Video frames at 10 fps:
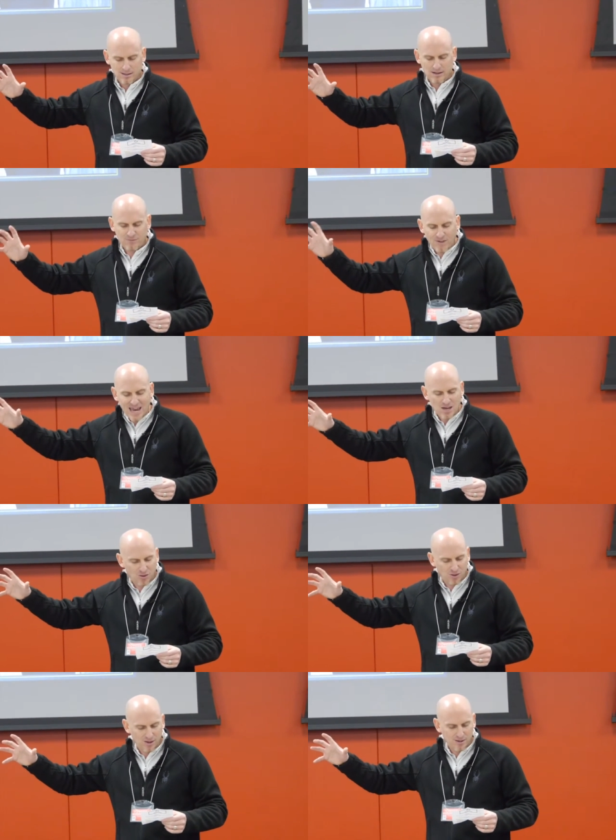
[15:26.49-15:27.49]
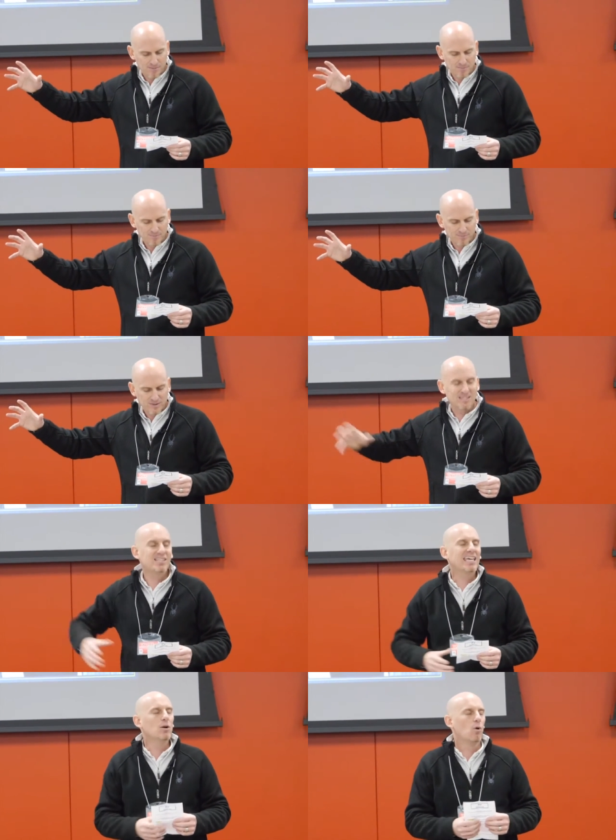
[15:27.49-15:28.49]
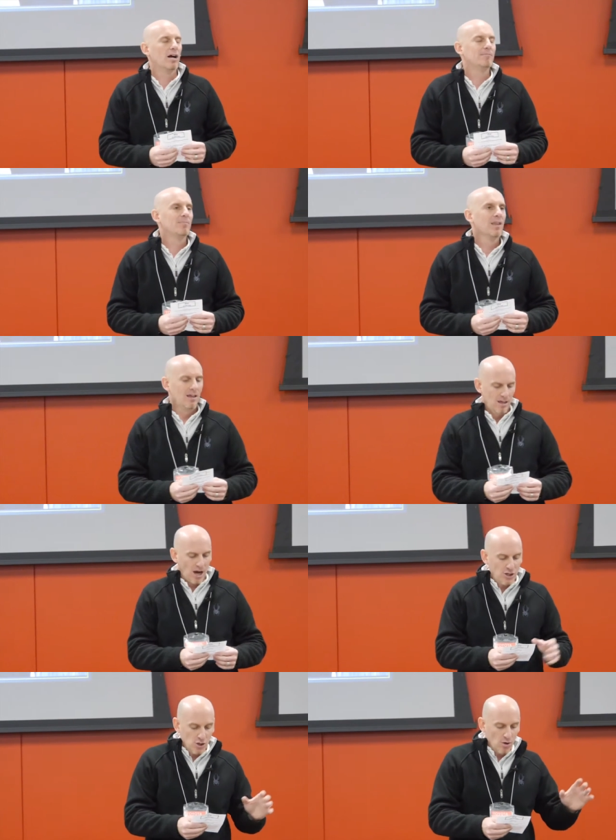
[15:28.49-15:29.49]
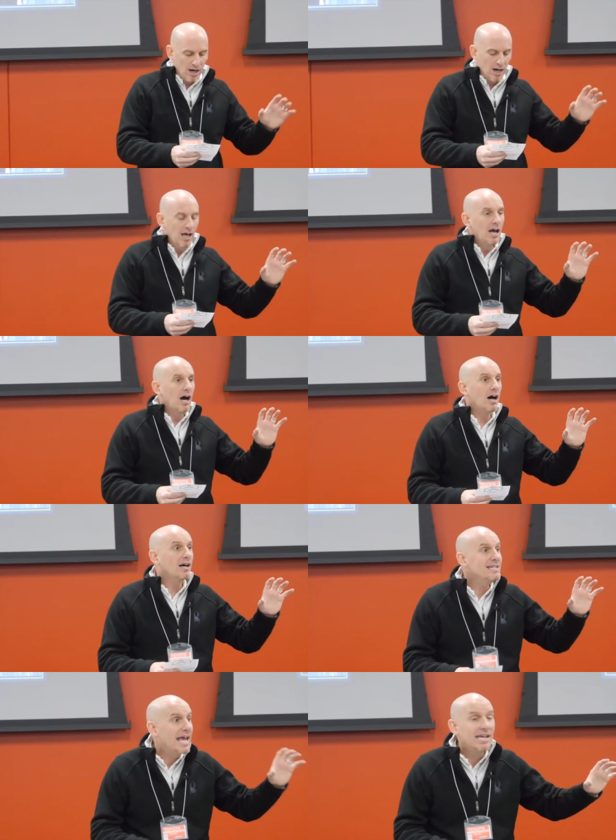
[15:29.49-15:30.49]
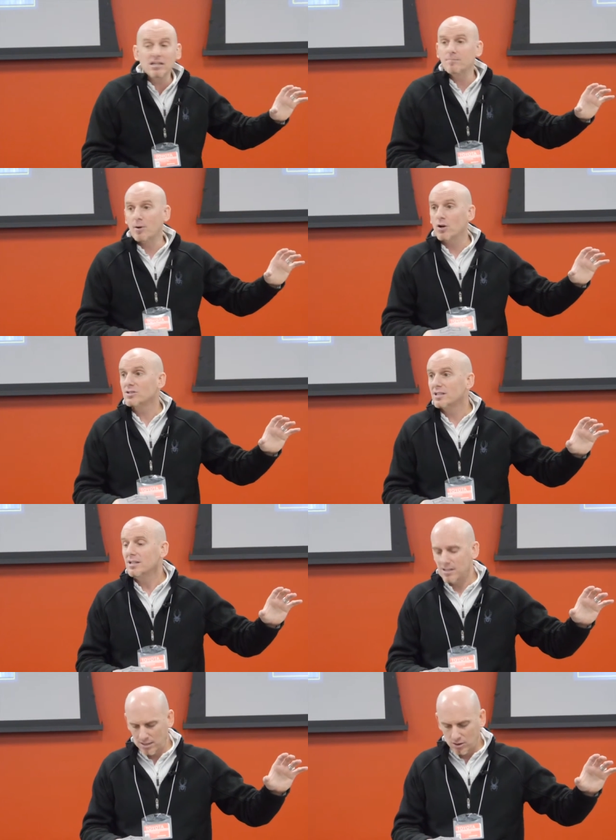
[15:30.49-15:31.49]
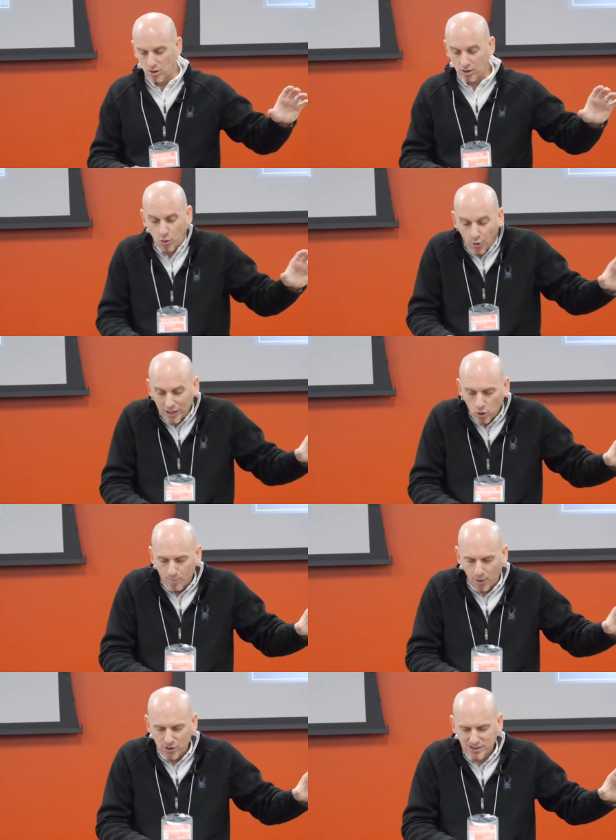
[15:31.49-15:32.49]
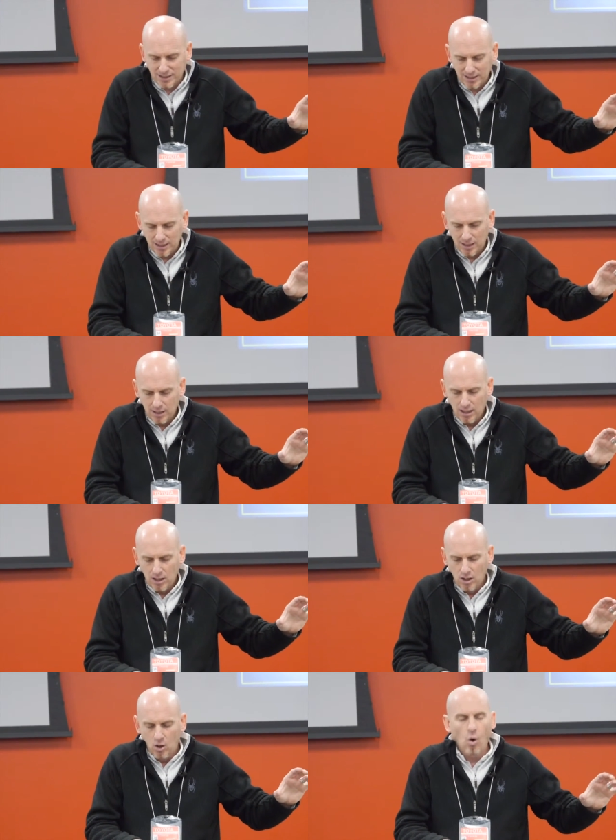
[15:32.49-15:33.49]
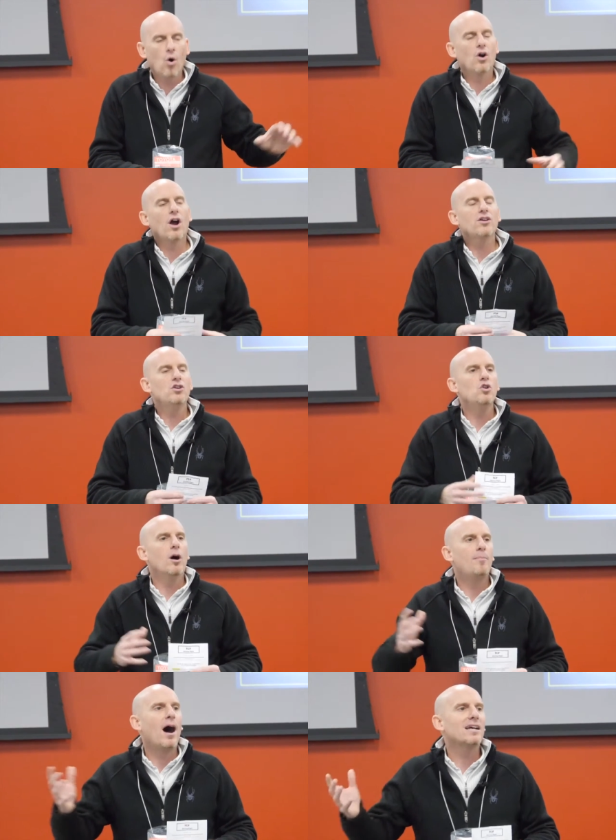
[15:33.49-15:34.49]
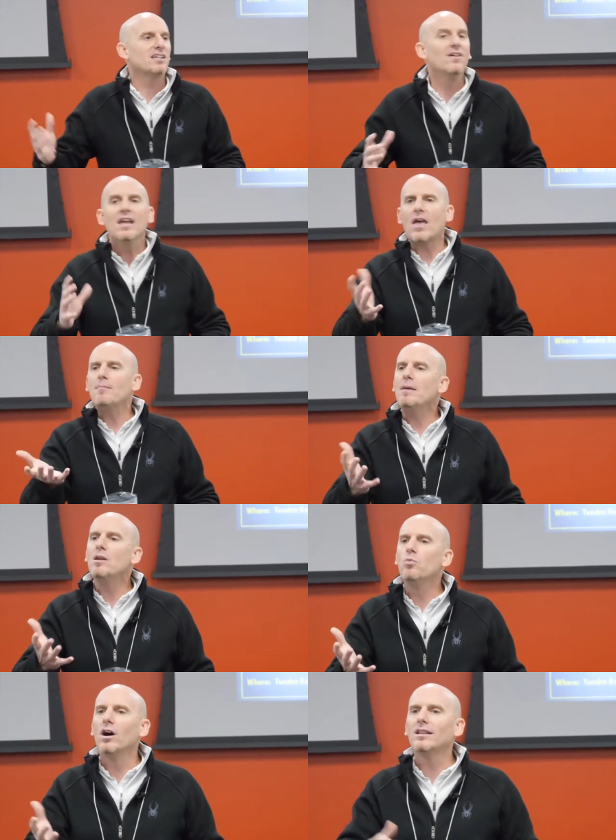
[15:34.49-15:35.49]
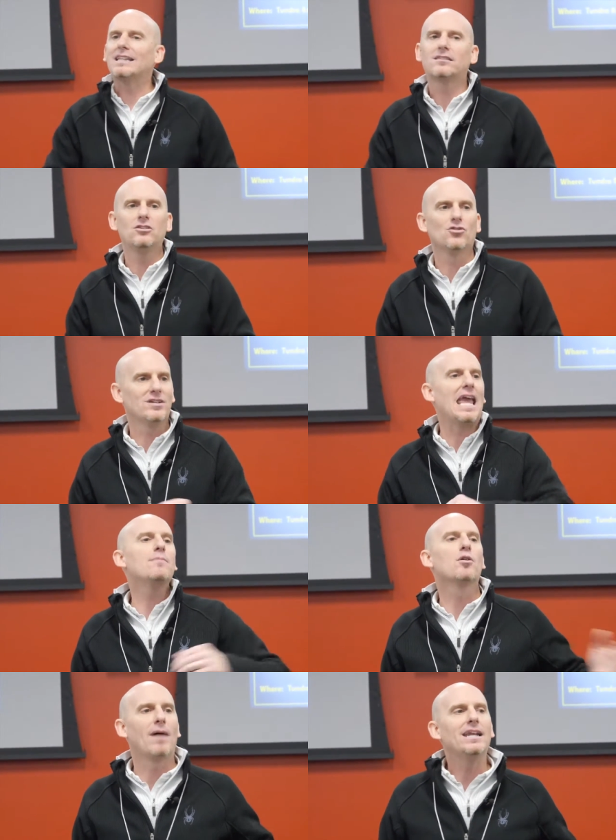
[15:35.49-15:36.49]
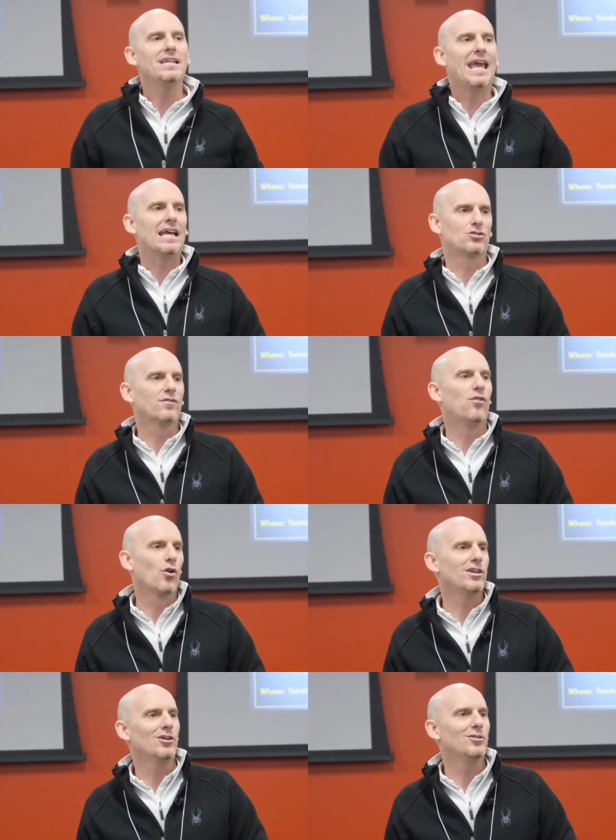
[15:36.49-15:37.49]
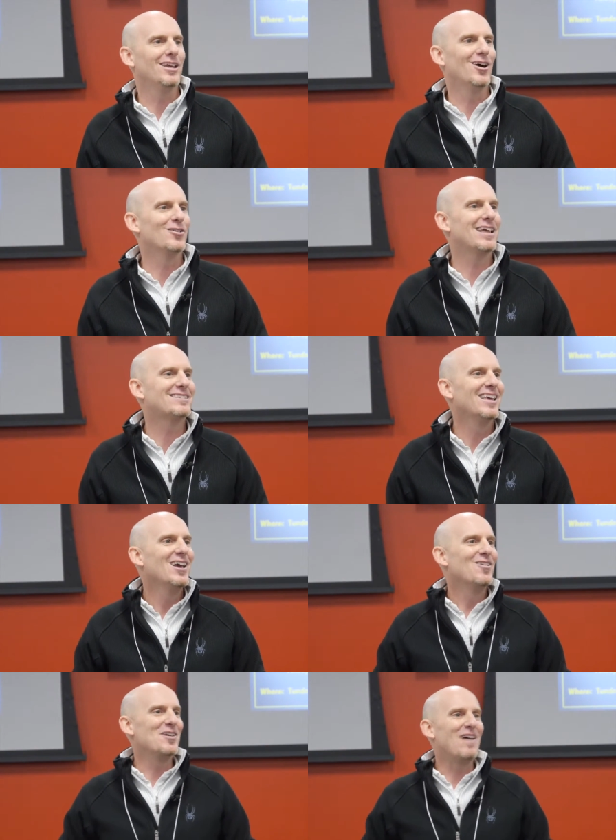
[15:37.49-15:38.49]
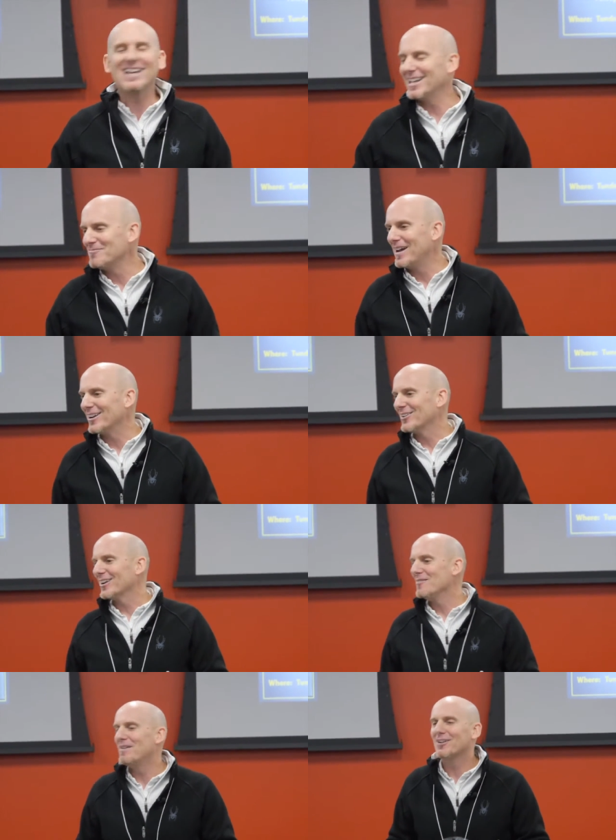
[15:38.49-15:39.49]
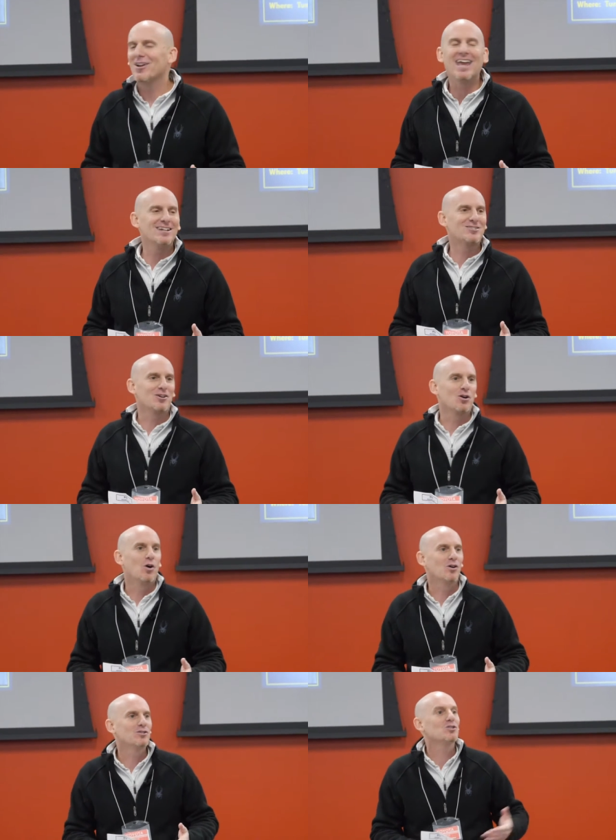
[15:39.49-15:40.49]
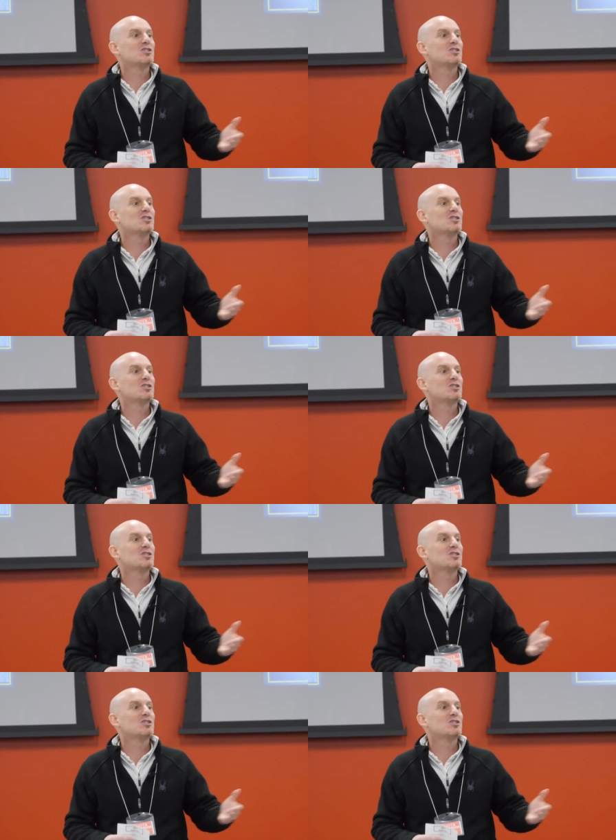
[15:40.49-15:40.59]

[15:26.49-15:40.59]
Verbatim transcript: and faith? The second one, are you a, a negative person, critical person? or are you a positive that may be one like your neighbor might need to answer for you you know that's we might get a better a better answer or your